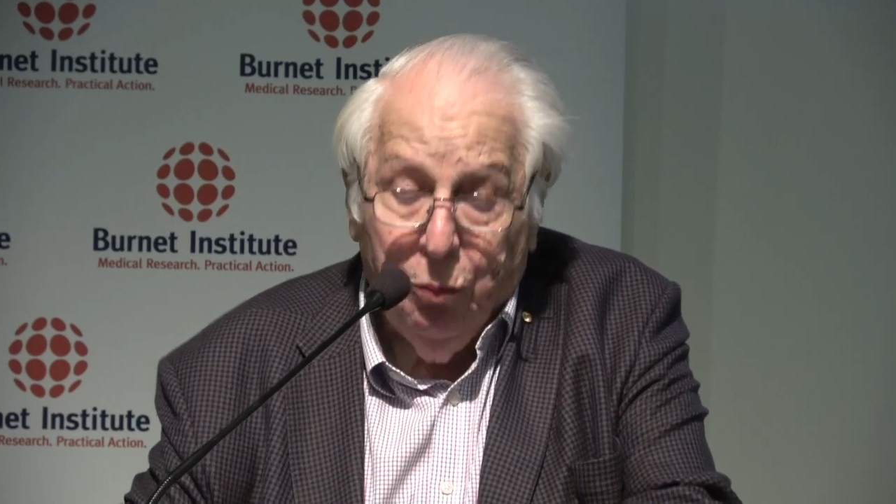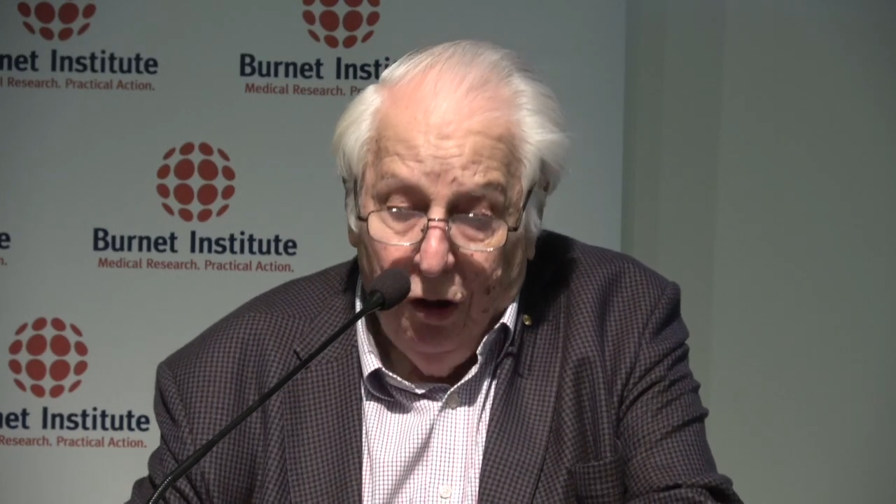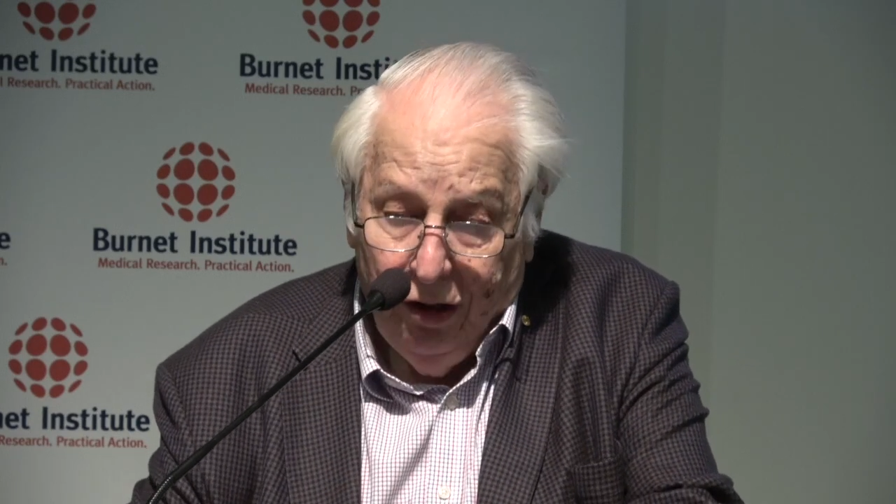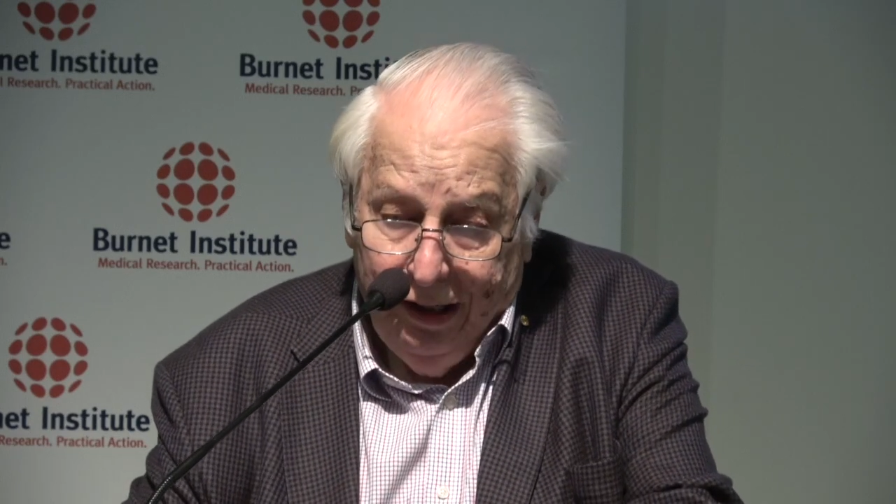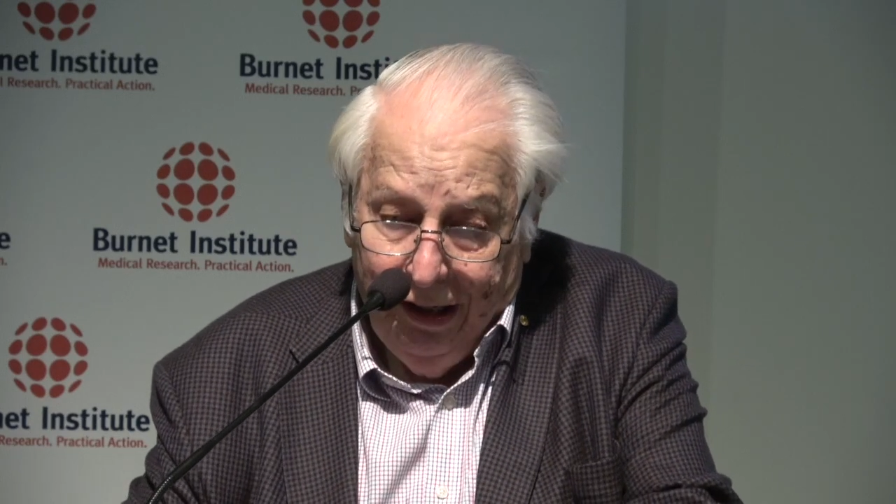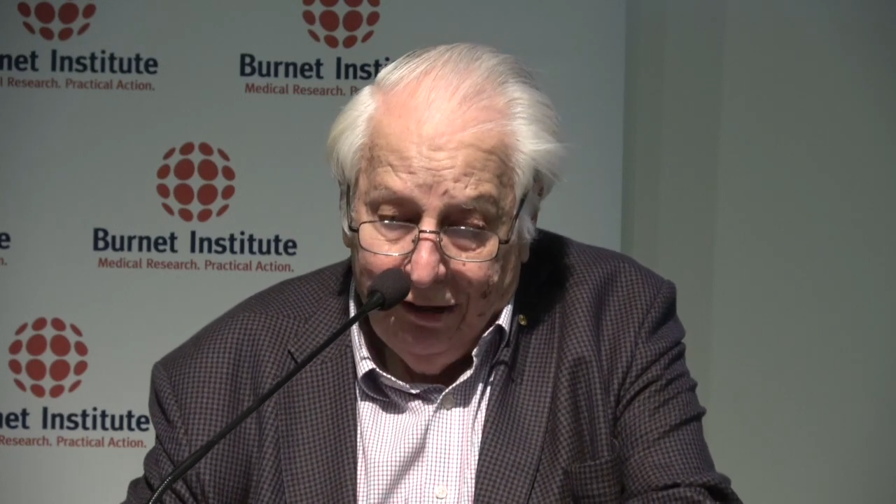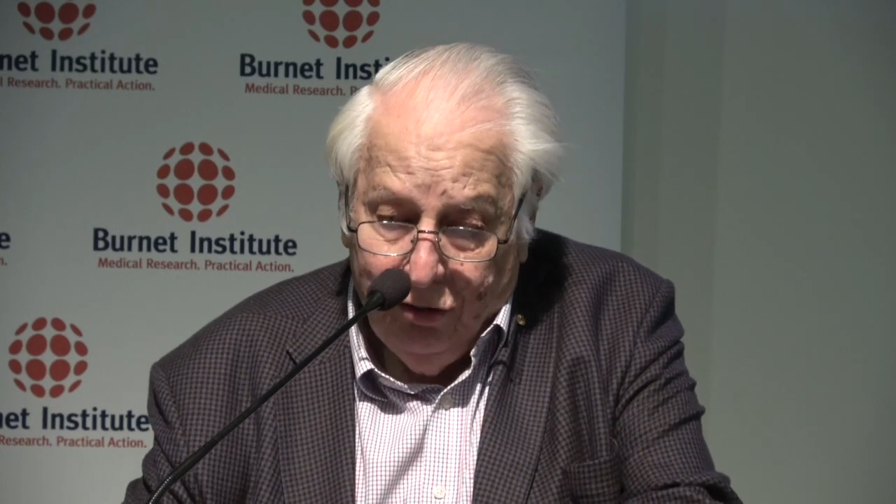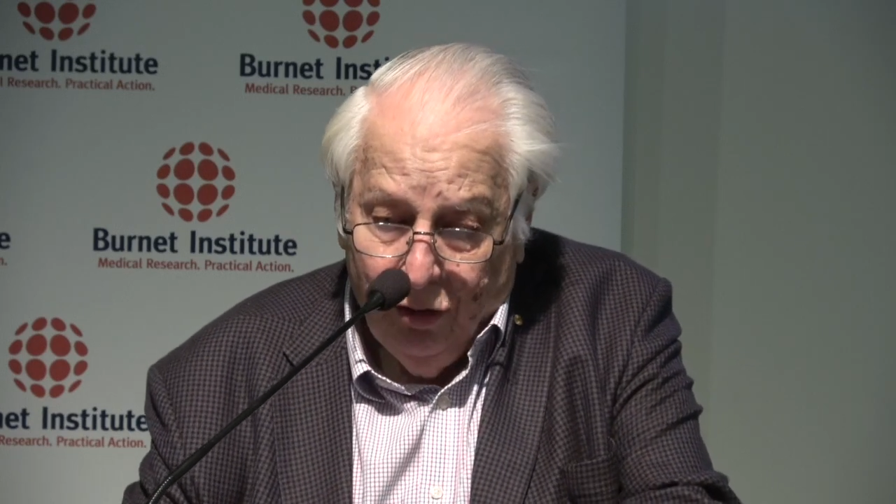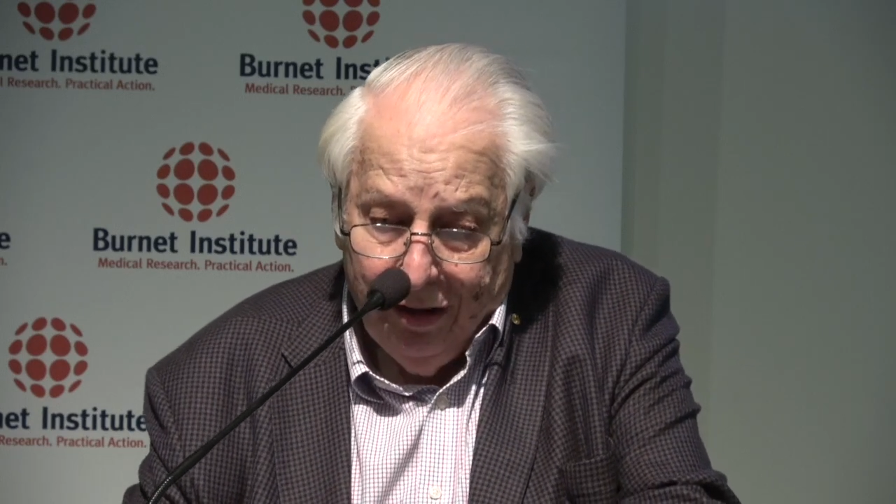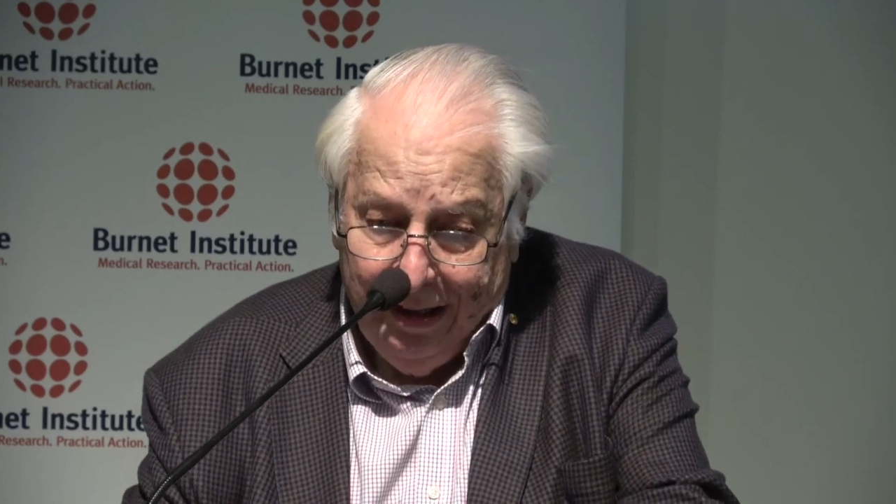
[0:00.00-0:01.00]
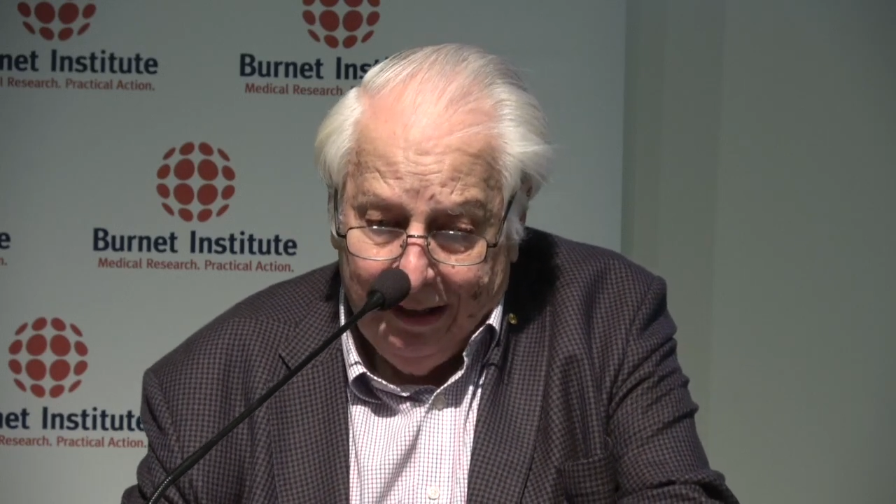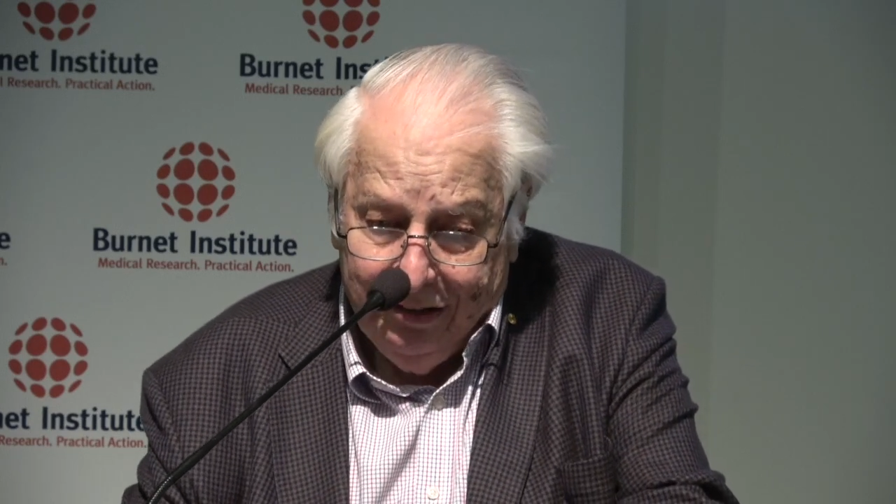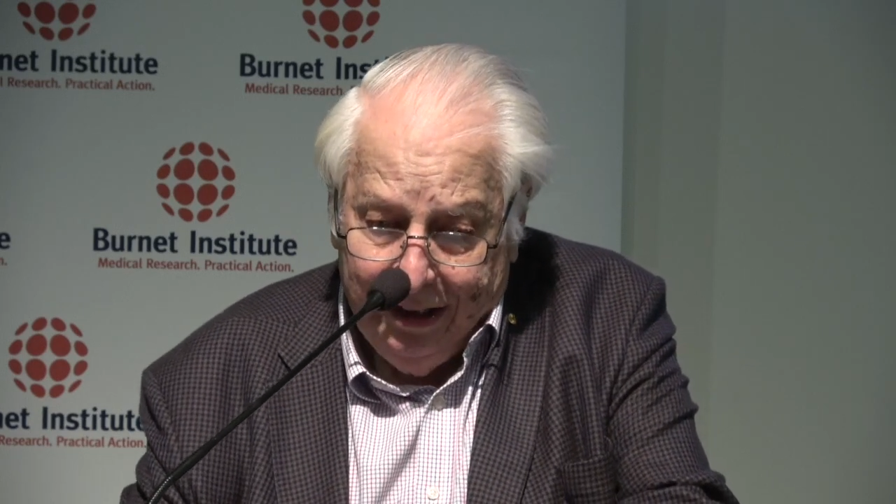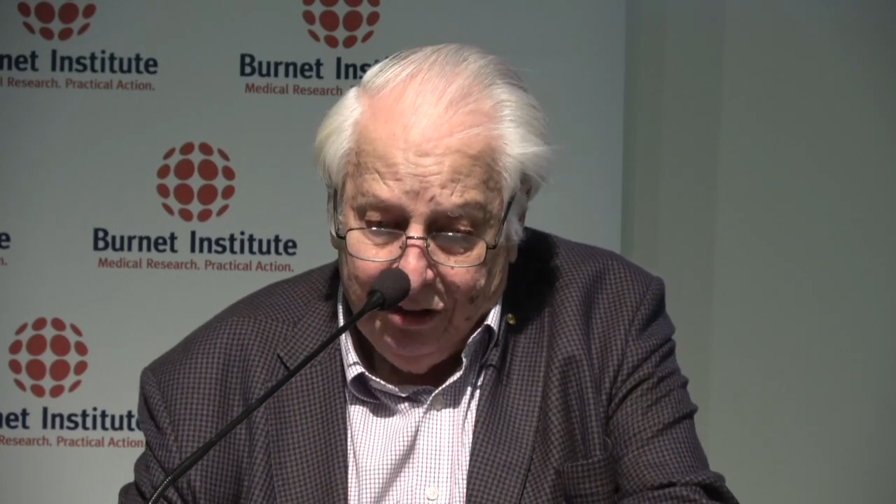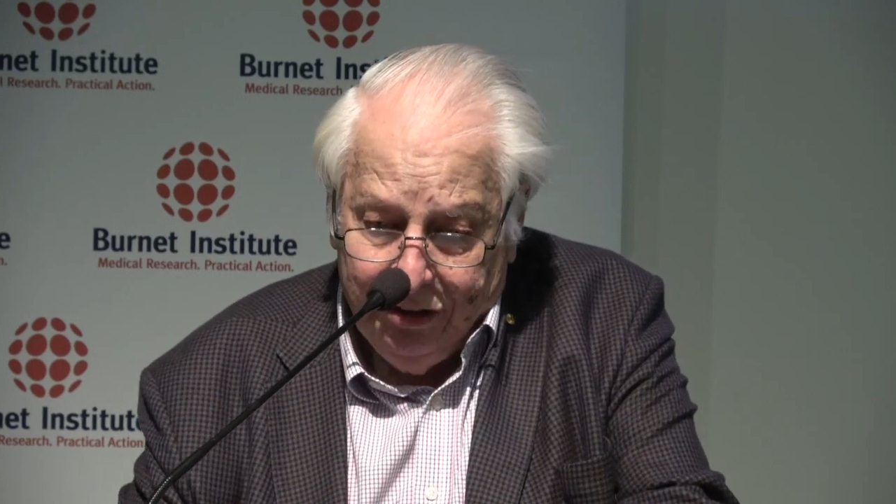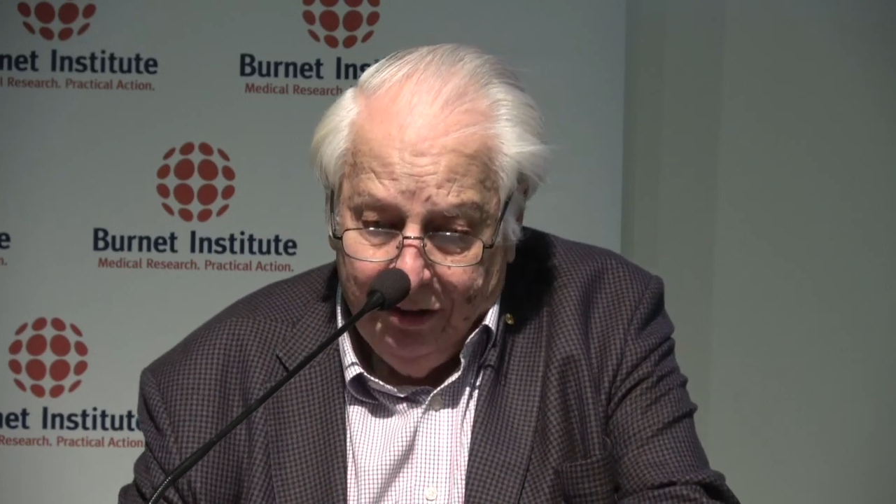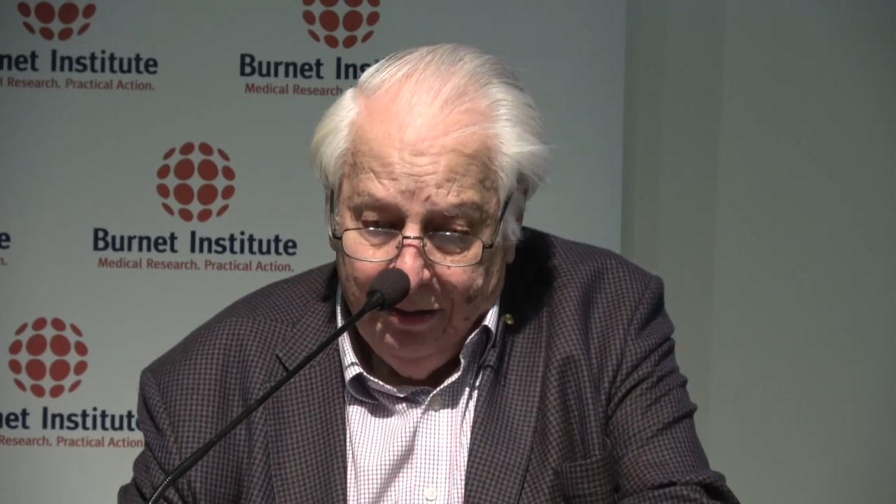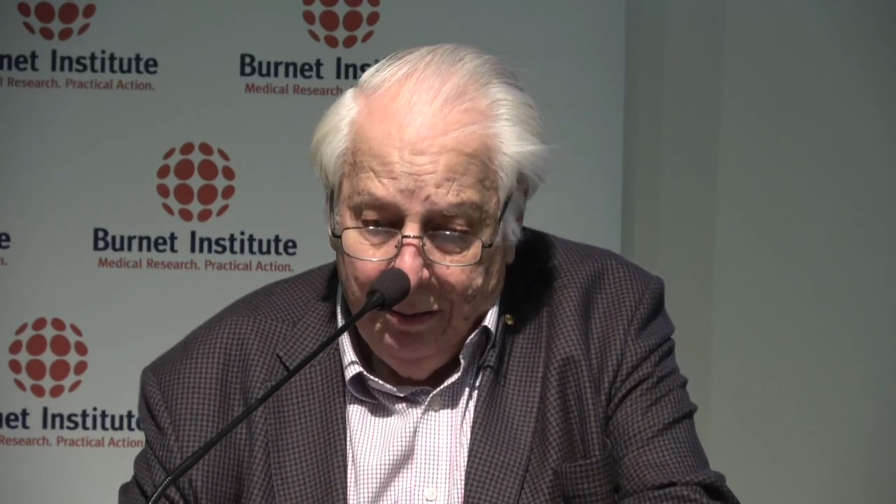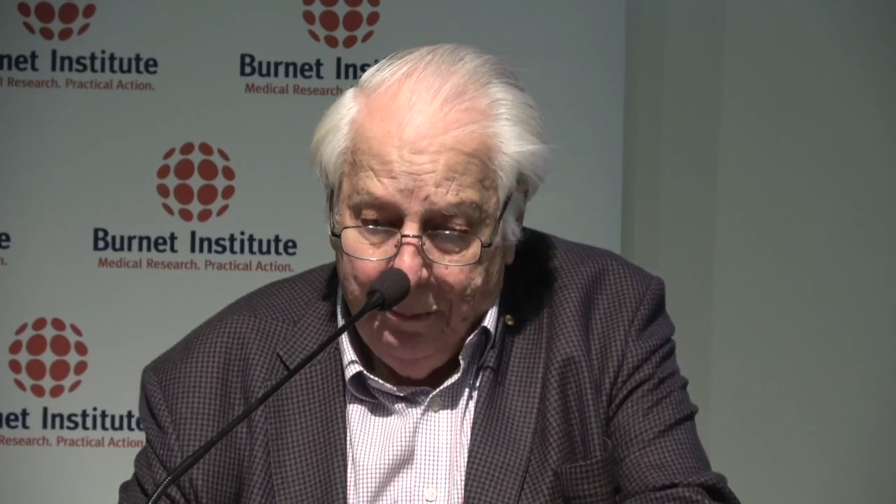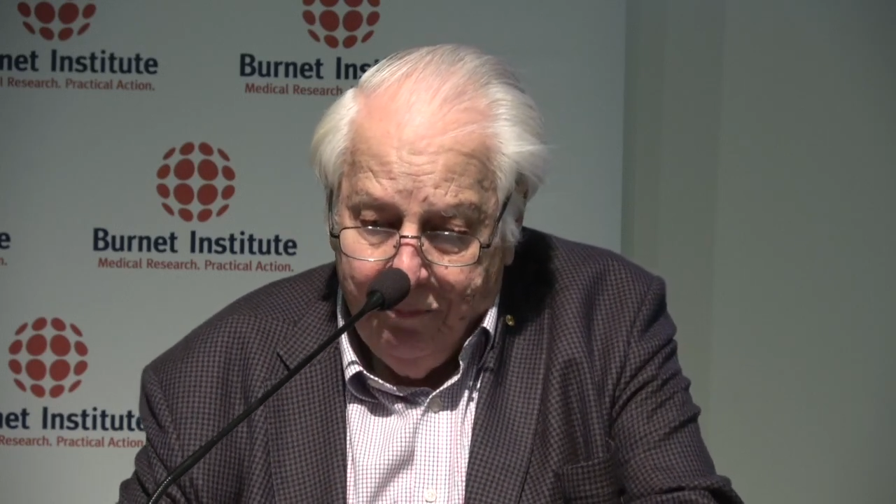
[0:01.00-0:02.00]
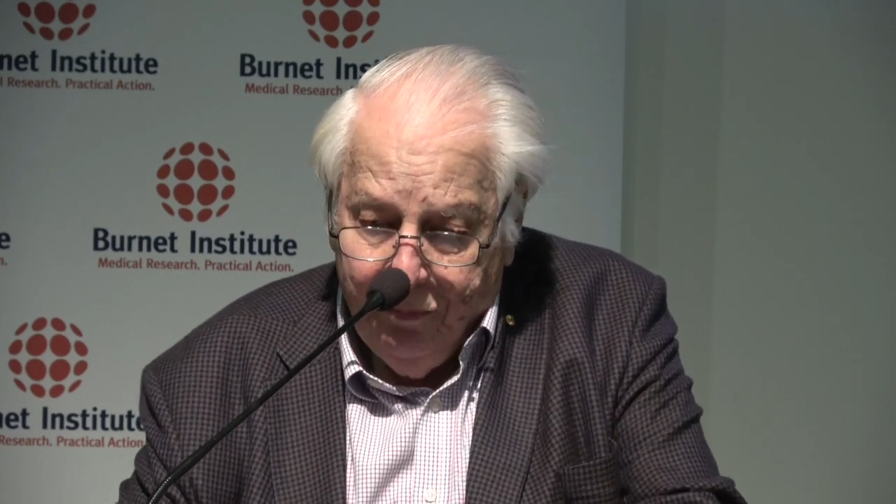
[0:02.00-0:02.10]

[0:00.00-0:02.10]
World Health Organization.